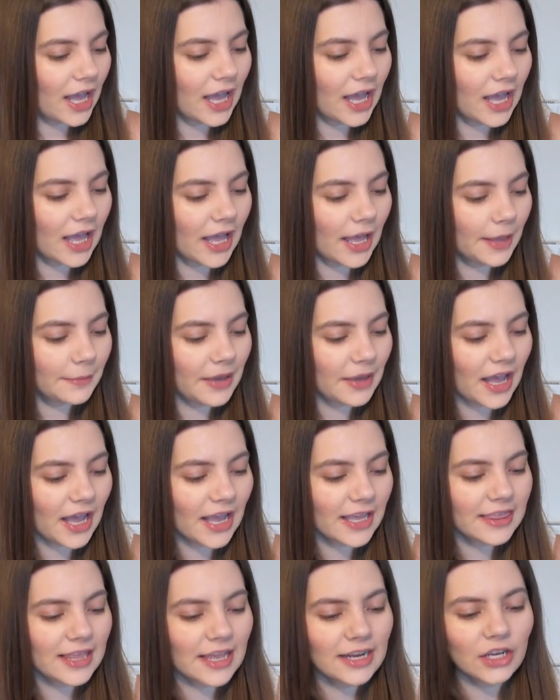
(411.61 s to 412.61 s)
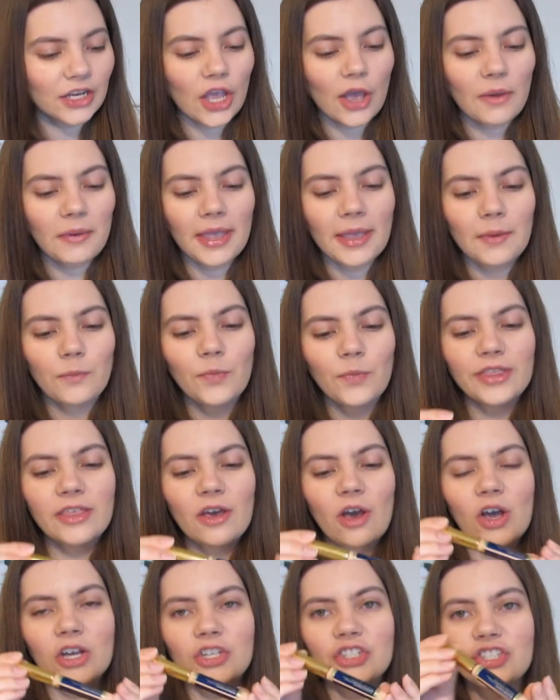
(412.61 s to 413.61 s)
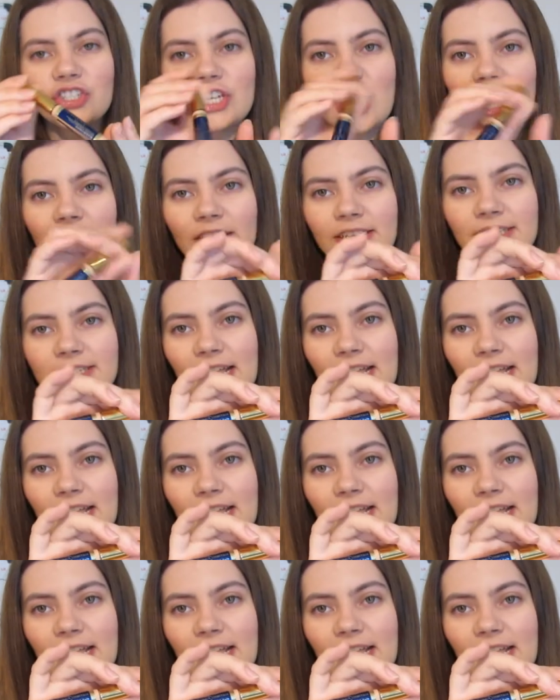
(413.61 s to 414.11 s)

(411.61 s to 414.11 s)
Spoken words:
I then go in with our Shadow